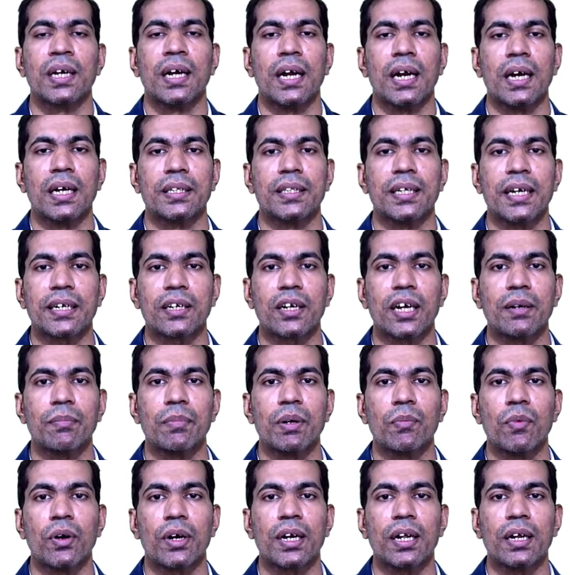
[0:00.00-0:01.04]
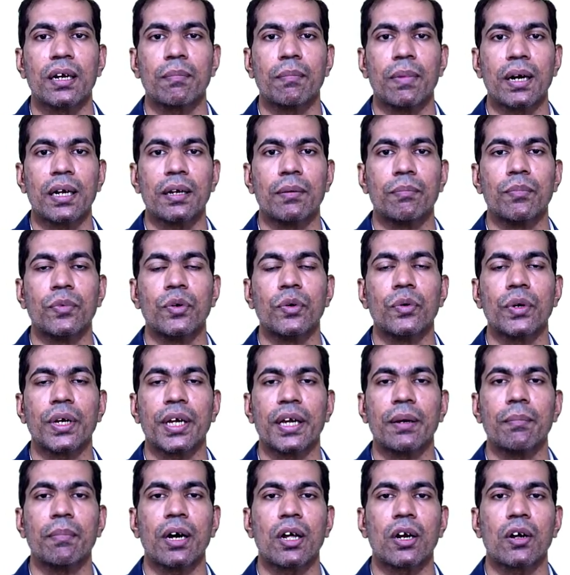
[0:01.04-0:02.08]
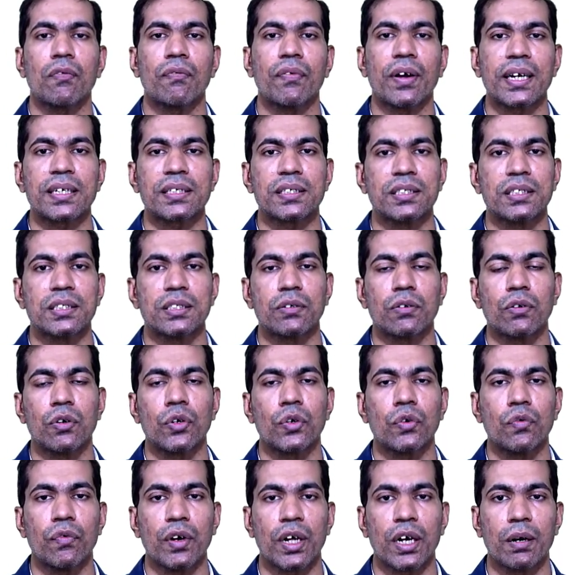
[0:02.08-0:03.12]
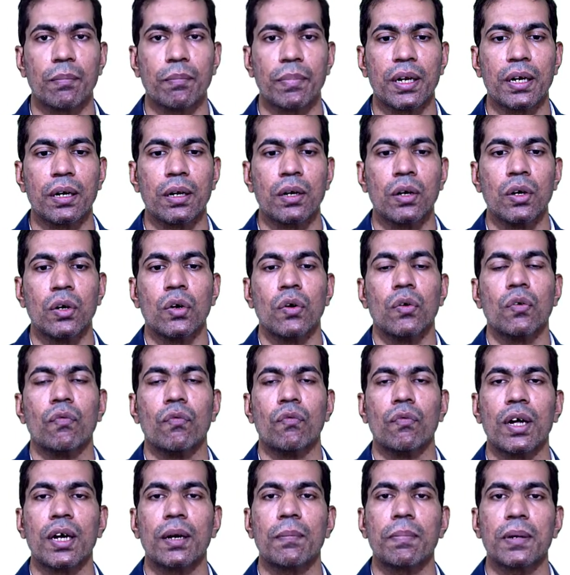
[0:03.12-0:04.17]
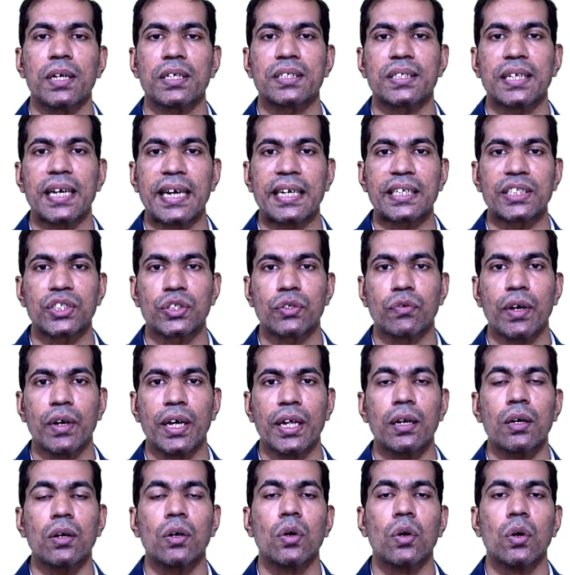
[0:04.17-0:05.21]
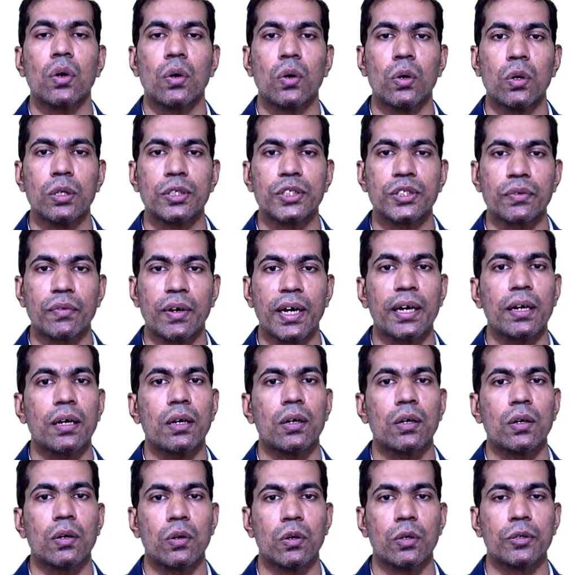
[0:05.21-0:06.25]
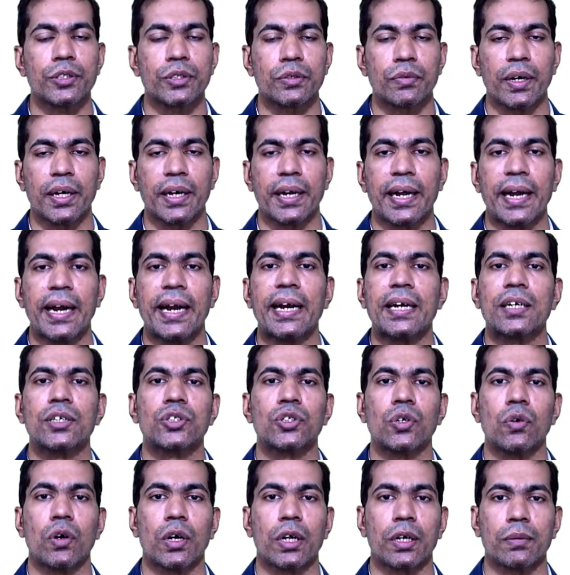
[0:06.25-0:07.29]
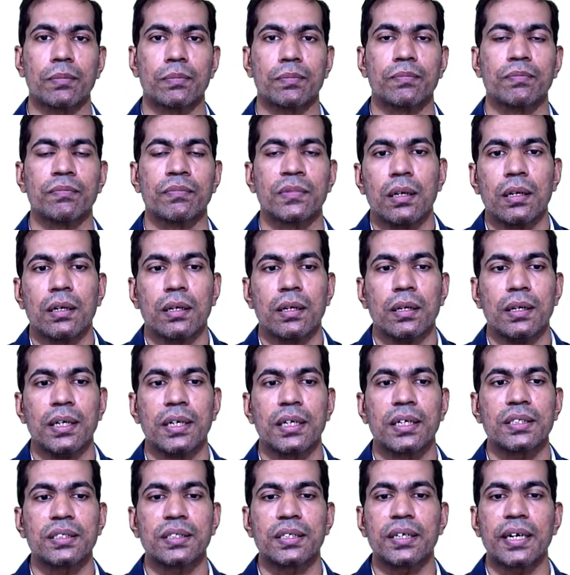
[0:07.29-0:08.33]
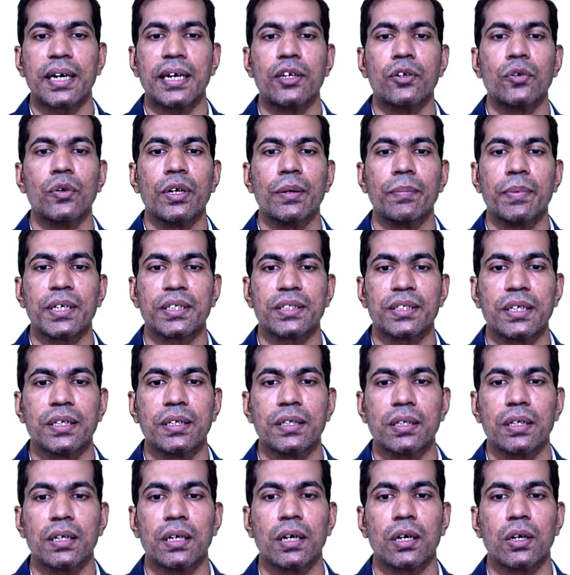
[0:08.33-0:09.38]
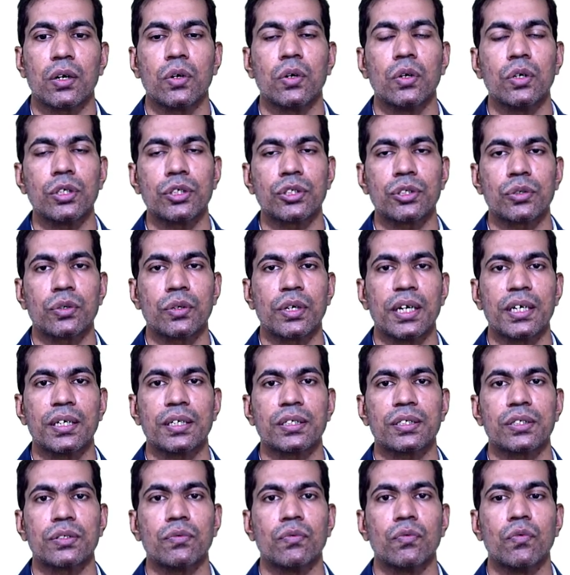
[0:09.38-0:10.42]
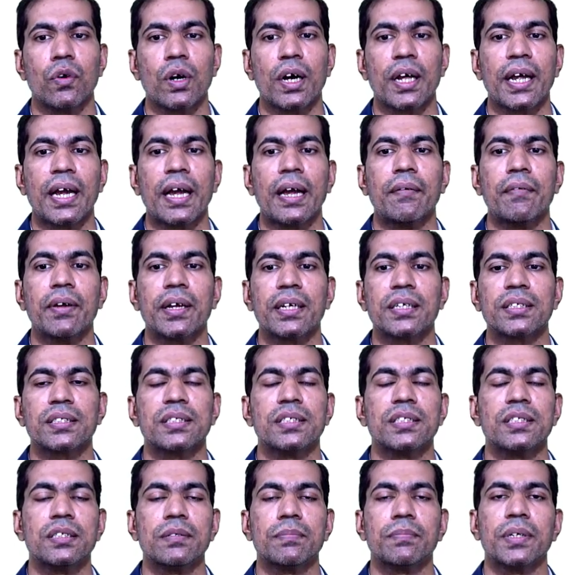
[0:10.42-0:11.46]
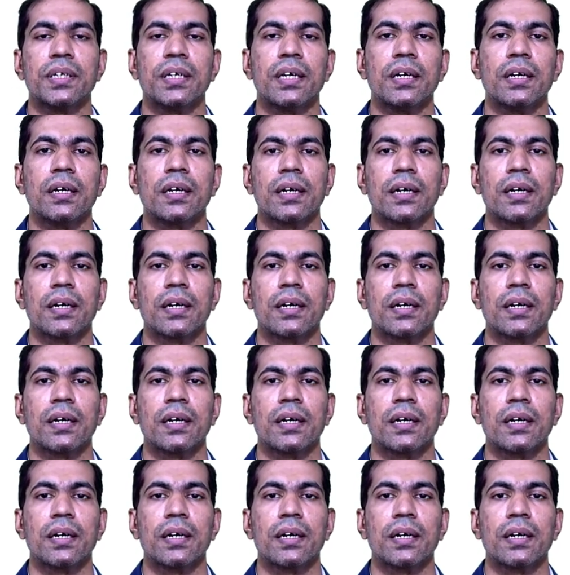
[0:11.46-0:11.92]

and that can be modeled by mu a bar of x is equal to 1 upon 1 plus x square whole square and so on. Let us try to represent good students who are having a CGPA